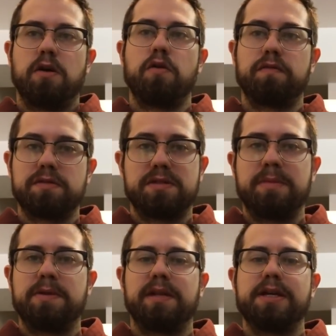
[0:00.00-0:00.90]

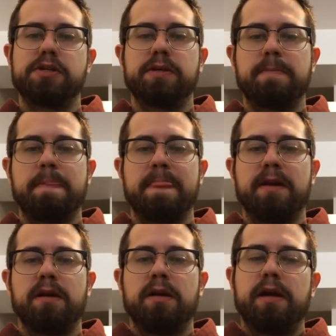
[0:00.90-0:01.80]
overstimulation.
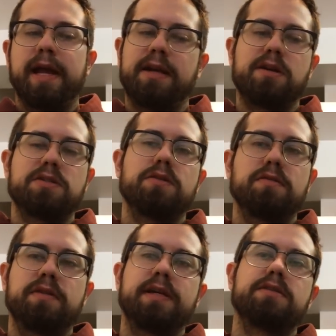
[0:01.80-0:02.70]
And also
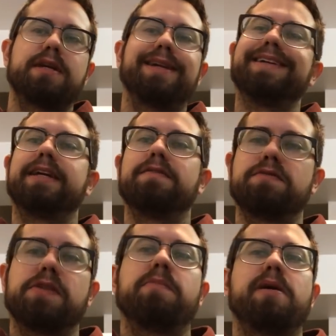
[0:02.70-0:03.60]
things that
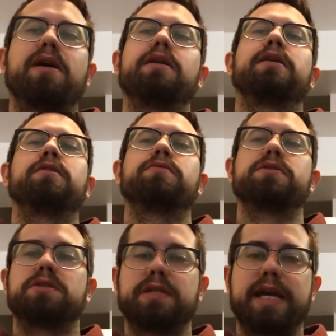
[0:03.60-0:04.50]
give to the body and don't
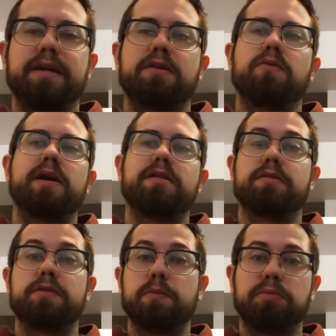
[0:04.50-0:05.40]
just take it away
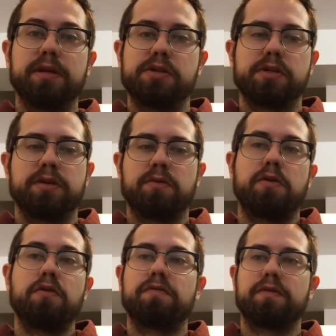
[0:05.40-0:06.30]
through depletion
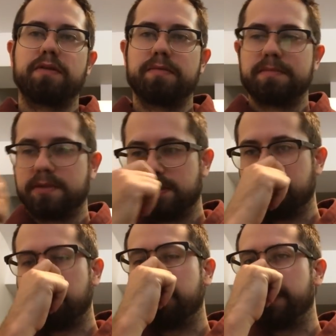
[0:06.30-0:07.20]
or
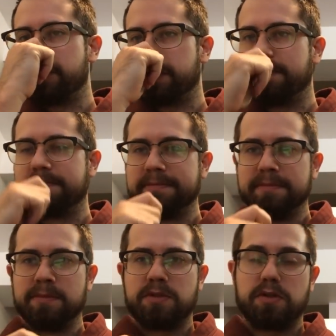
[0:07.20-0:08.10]
overstimulation.
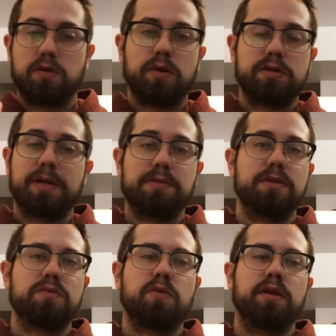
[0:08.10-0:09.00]
So cordyceps
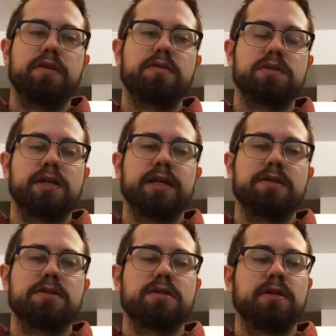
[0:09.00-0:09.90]
is one of those
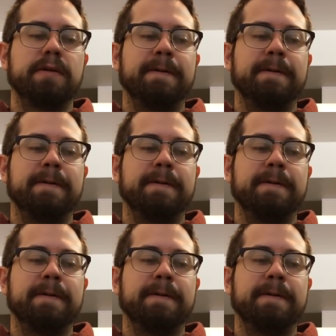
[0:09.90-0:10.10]
things,